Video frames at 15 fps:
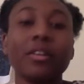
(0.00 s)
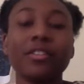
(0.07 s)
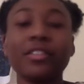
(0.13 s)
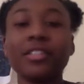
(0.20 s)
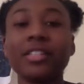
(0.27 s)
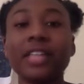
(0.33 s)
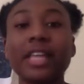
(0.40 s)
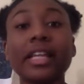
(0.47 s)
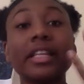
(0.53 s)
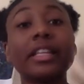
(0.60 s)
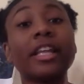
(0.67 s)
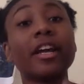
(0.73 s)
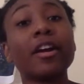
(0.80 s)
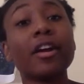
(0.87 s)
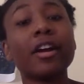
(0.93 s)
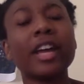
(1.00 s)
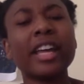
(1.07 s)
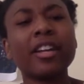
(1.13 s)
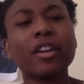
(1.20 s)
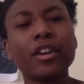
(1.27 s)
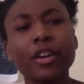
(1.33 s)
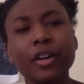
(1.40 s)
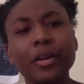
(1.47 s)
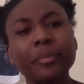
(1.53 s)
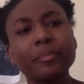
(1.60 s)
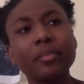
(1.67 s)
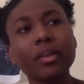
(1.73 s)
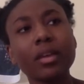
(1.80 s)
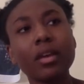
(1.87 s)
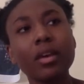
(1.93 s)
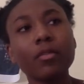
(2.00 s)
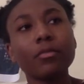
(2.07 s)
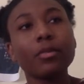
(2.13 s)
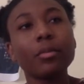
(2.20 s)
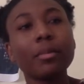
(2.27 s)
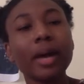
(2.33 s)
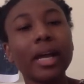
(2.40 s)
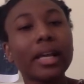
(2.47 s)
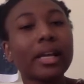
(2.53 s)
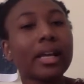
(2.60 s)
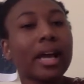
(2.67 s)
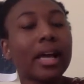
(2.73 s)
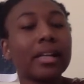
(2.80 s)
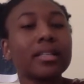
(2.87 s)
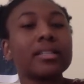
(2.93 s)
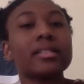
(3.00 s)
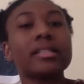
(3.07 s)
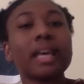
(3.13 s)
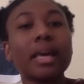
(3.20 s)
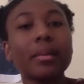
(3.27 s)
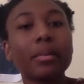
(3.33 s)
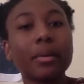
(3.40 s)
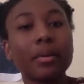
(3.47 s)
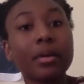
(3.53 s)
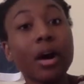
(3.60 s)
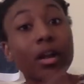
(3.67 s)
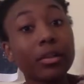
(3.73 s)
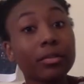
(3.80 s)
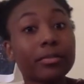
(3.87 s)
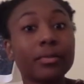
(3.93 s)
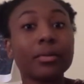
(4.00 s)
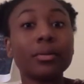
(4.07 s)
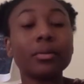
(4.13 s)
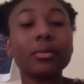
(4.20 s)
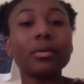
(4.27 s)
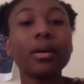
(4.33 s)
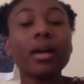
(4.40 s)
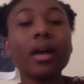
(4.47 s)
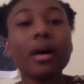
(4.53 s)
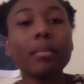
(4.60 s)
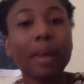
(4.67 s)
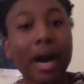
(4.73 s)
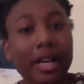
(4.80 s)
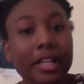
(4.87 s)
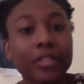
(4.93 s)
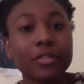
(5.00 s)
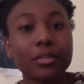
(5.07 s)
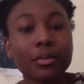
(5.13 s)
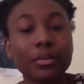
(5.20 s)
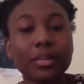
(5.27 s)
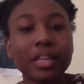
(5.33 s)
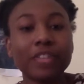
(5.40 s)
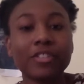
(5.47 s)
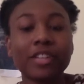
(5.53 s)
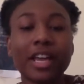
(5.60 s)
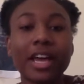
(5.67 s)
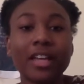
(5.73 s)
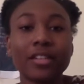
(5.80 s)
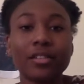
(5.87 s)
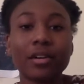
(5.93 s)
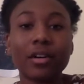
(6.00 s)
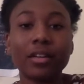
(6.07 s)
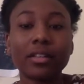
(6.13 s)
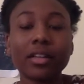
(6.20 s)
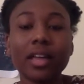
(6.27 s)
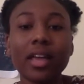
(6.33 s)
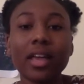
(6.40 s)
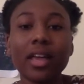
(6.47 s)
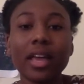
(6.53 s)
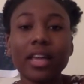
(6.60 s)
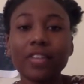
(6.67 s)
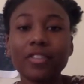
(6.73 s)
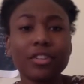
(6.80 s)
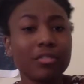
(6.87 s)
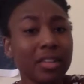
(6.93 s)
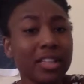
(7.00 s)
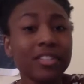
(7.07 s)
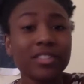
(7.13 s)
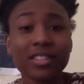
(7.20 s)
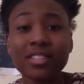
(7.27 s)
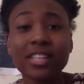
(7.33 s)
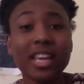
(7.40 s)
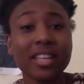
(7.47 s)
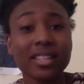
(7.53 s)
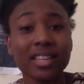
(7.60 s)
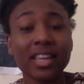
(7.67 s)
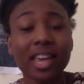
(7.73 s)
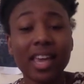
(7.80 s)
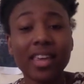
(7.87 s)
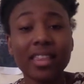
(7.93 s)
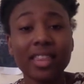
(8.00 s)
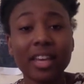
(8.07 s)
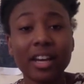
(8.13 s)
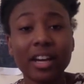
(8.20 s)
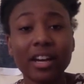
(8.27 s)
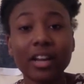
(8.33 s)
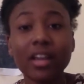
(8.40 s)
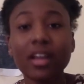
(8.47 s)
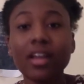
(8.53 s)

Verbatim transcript: while she's standing there in her robotic kind of cyber colorful bodysuit that she has on, and she really just takes the cake there.